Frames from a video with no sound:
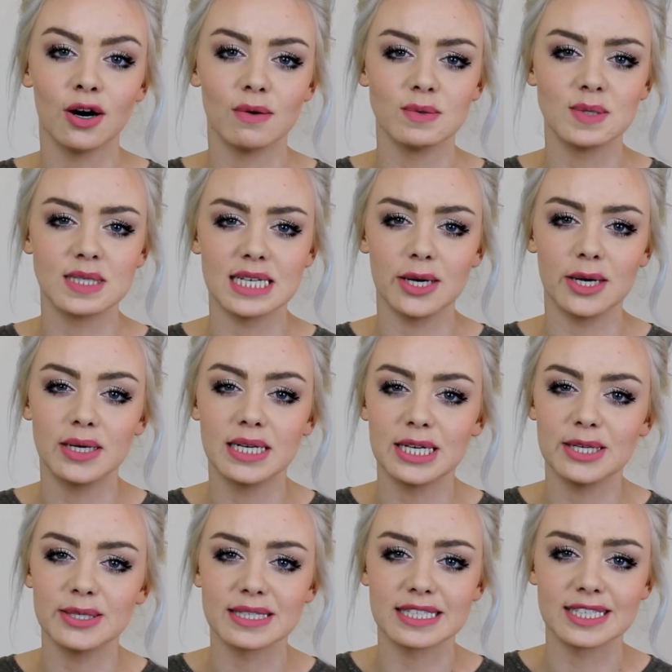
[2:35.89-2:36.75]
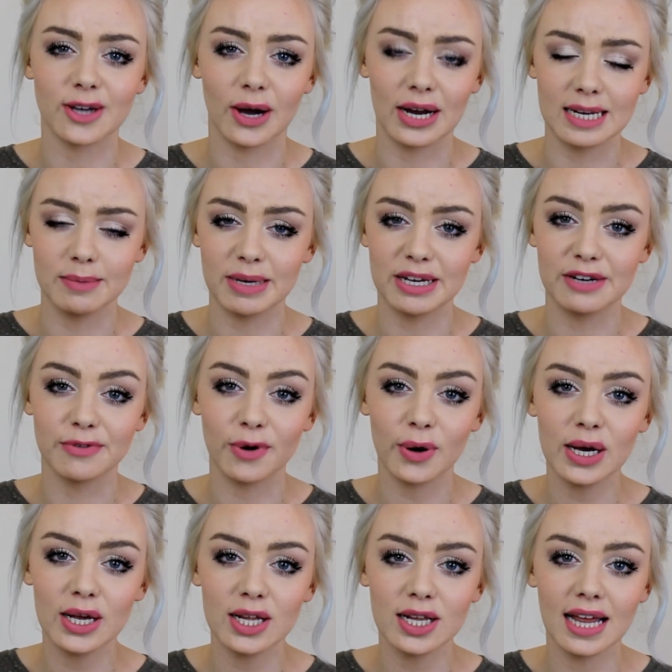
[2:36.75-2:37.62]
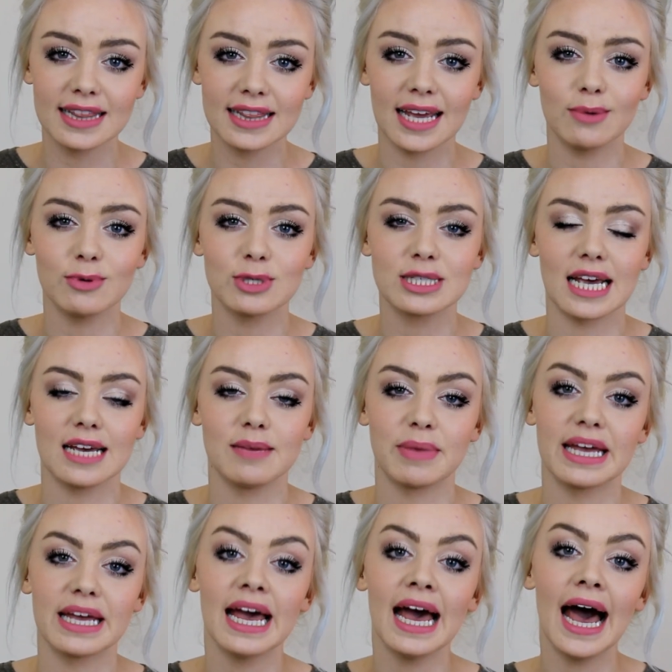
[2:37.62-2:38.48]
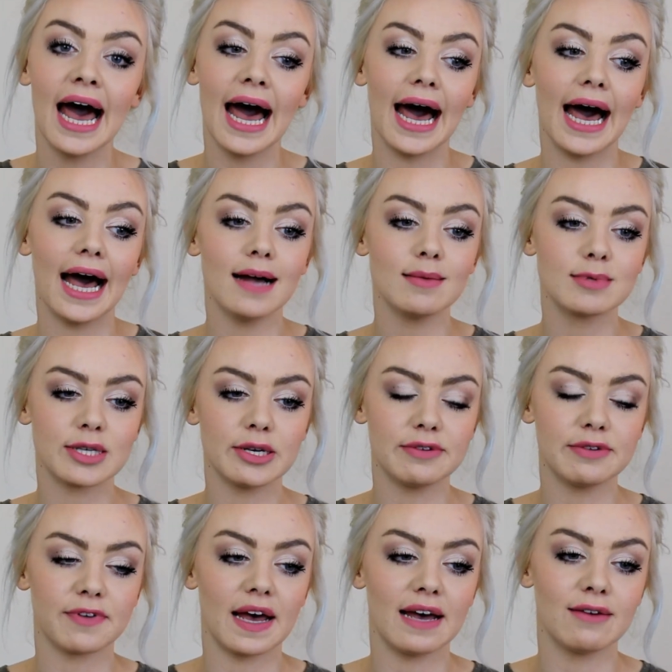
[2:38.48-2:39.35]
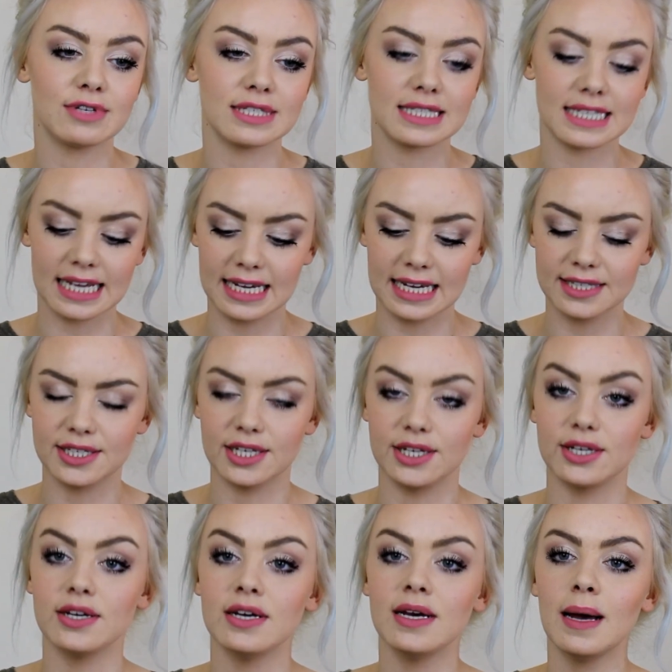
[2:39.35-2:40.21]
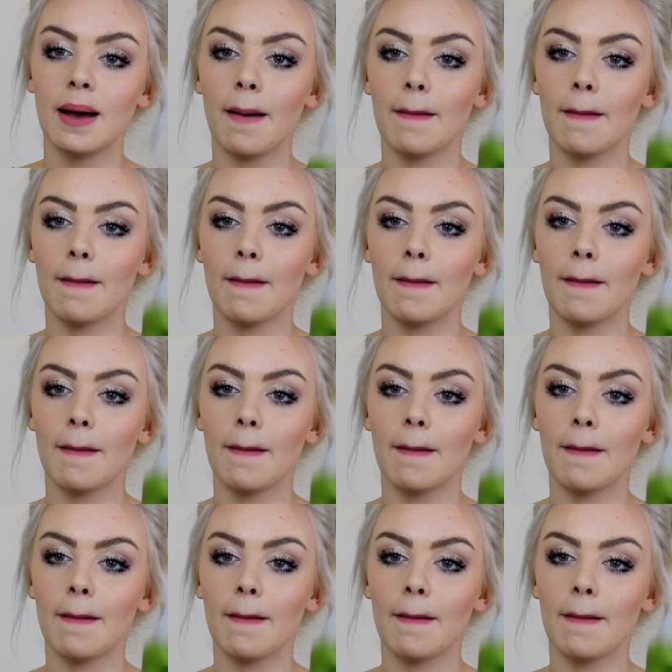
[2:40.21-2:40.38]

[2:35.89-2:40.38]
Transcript: obviously you only use a tiny bit of oil and they will take me absolutely forever to get to.